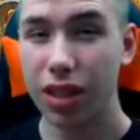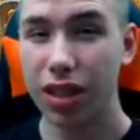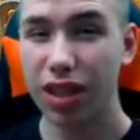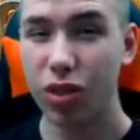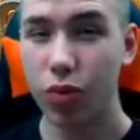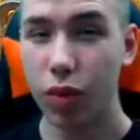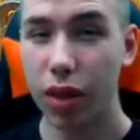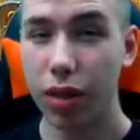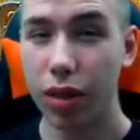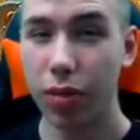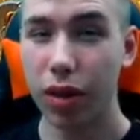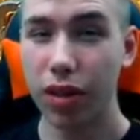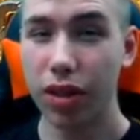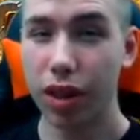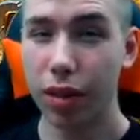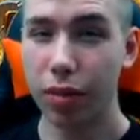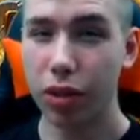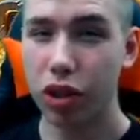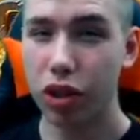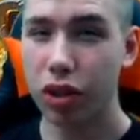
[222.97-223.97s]
20 plus
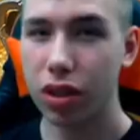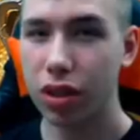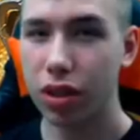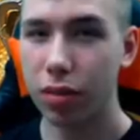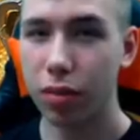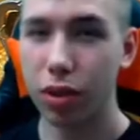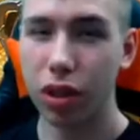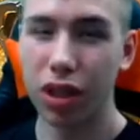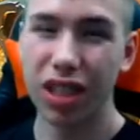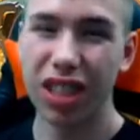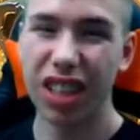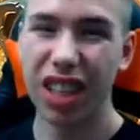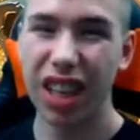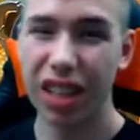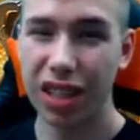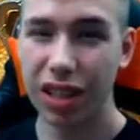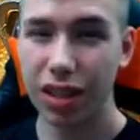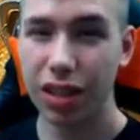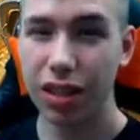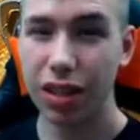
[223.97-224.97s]
damage upon this stat.
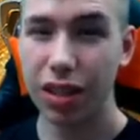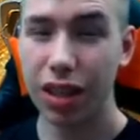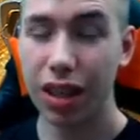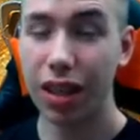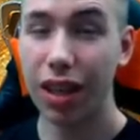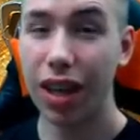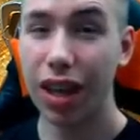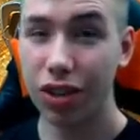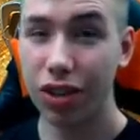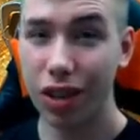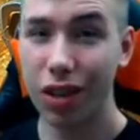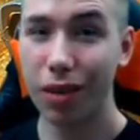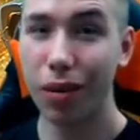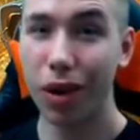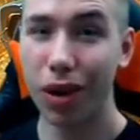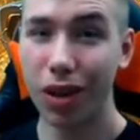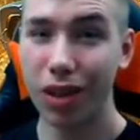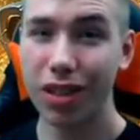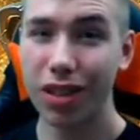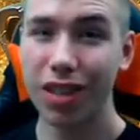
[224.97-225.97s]
It actually
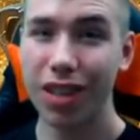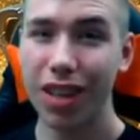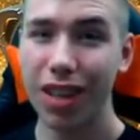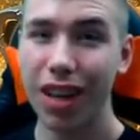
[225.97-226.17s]
works.